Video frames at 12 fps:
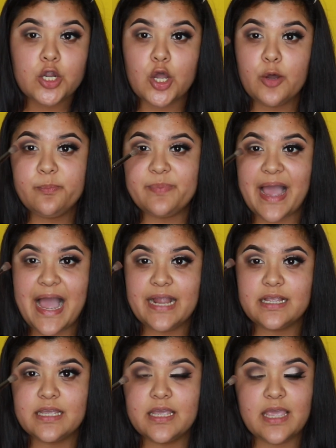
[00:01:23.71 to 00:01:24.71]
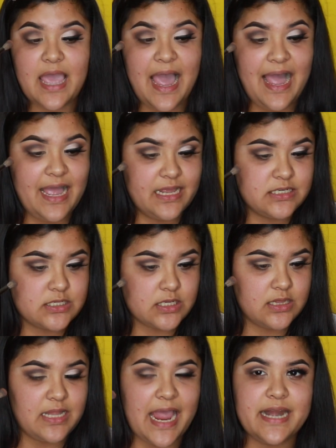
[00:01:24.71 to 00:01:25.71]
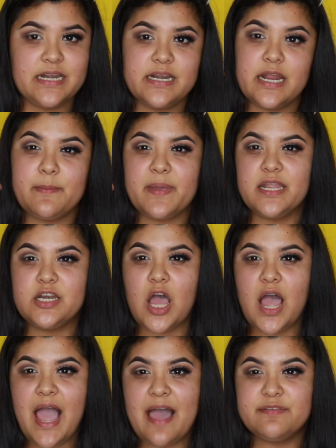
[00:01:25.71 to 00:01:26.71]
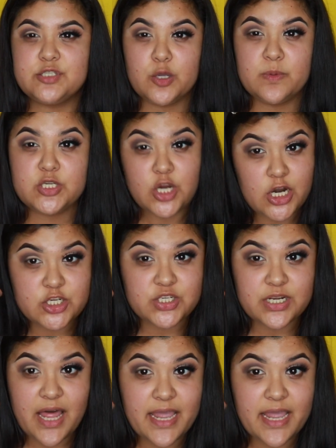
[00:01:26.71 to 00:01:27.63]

go back and lighten it up and not have so much harsh